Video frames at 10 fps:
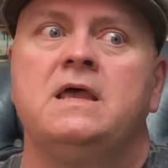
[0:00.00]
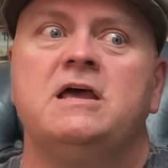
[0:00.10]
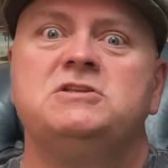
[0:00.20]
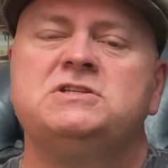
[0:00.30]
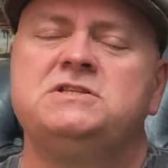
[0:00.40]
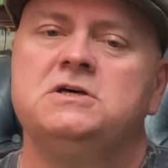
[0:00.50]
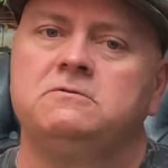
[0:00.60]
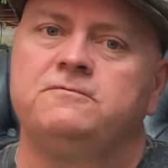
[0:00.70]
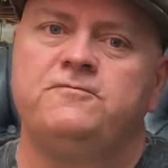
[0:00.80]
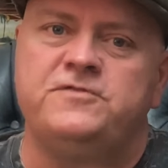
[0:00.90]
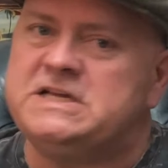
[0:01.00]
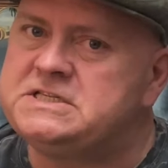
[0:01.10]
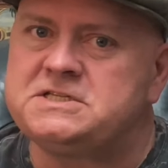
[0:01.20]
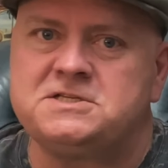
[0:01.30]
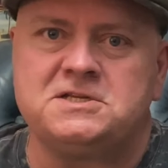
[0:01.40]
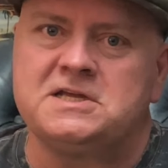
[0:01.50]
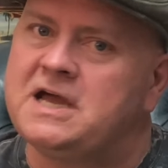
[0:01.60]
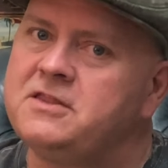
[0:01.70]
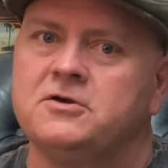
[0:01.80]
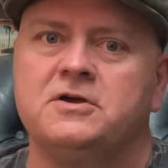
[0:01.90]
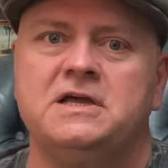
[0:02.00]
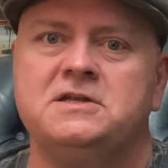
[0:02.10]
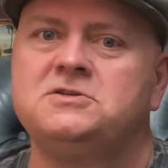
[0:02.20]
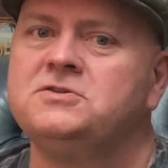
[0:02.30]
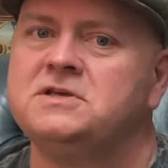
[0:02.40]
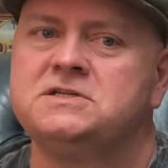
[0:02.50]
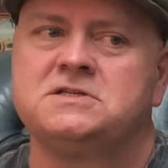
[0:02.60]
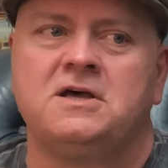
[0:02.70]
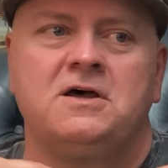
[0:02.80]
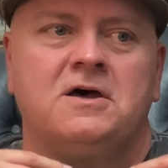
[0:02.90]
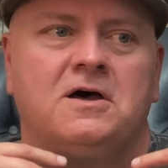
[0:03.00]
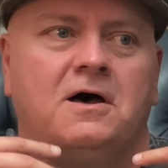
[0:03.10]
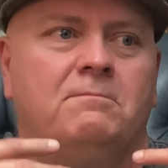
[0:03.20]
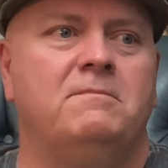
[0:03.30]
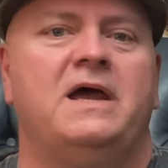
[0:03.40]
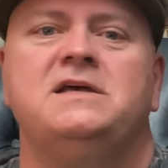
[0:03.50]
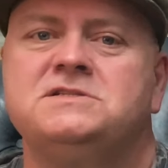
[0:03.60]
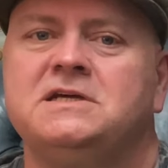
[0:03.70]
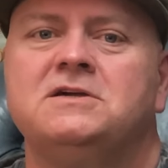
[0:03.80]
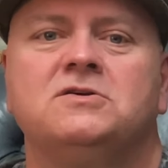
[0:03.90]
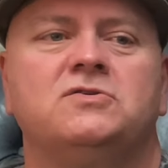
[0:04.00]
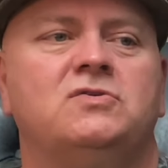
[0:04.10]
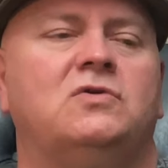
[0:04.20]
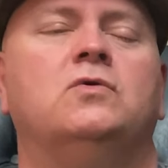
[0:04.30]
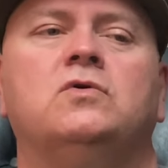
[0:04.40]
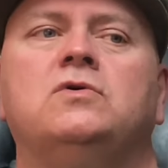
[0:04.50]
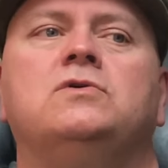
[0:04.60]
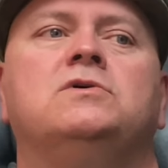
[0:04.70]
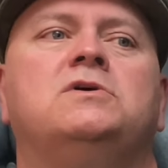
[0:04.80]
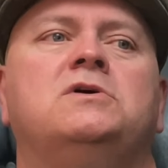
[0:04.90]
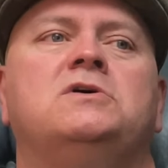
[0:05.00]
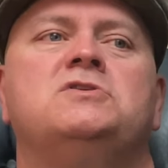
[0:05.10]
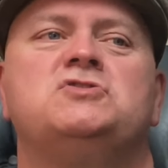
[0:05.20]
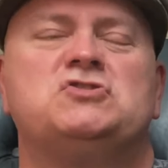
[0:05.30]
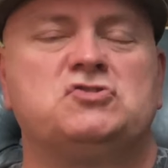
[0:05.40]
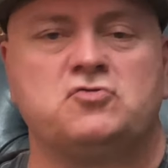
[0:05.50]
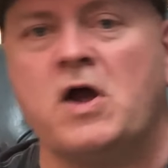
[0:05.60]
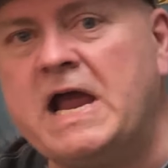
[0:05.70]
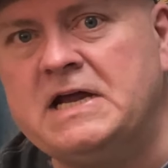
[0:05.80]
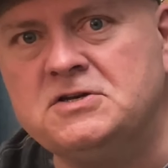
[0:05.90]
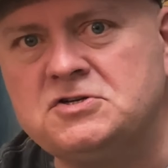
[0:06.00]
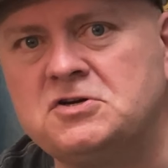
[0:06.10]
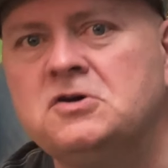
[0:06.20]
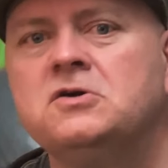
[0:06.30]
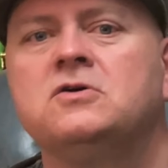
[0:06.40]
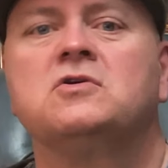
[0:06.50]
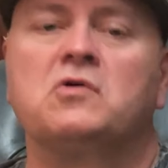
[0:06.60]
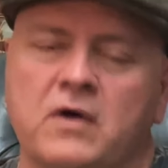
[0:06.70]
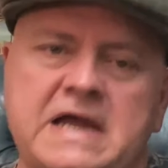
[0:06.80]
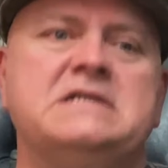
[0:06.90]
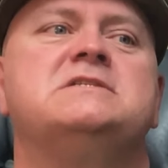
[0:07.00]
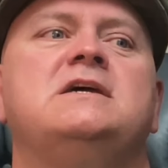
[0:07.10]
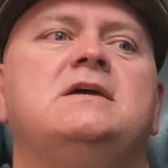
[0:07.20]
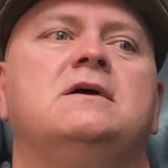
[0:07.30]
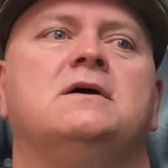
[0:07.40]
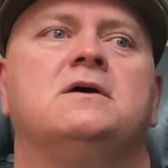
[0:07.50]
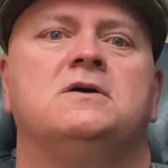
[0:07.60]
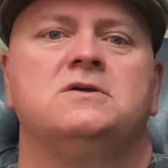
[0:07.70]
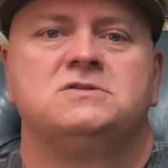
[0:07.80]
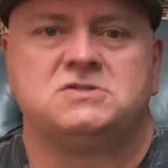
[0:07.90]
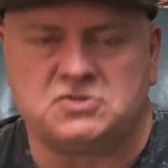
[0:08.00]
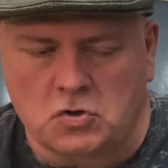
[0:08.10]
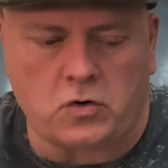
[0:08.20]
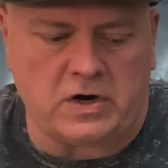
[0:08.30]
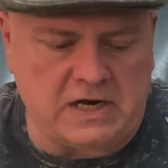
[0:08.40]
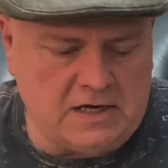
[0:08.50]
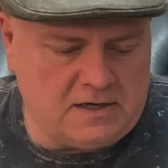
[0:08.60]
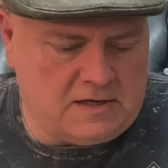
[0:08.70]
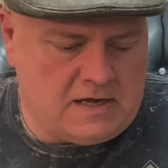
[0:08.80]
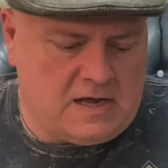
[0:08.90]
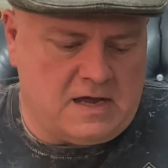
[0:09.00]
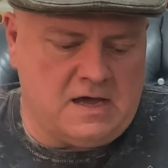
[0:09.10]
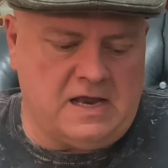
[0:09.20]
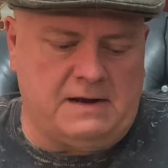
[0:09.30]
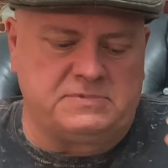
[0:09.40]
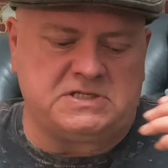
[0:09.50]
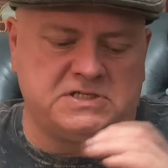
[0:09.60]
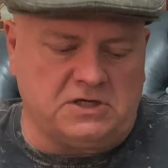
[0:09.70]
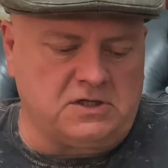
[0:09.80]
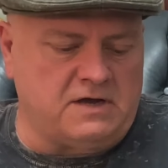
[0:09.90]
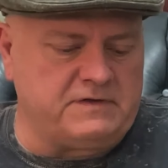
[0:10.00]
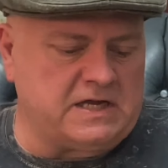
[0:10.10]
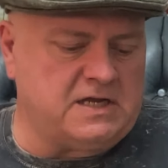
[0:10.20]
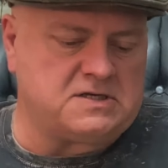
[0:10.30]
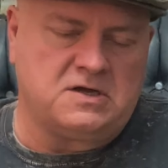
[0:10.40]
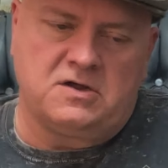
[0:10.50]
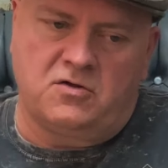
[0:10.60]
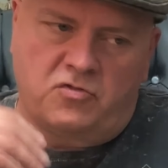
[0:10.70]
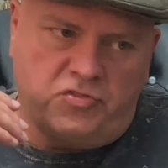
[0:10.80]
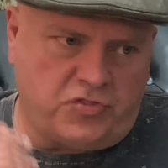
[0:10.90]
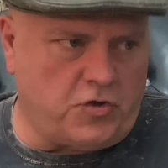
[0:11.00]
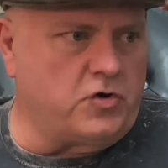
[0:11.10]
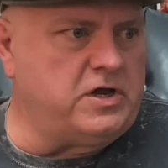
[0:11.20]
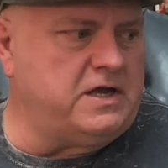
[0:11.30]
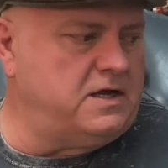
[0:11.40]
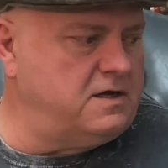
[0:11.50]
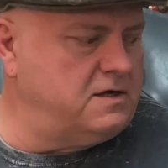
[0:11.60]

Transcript: it still fits together into this amazing, cool, strange, crazy story. And I'm still loving it. 30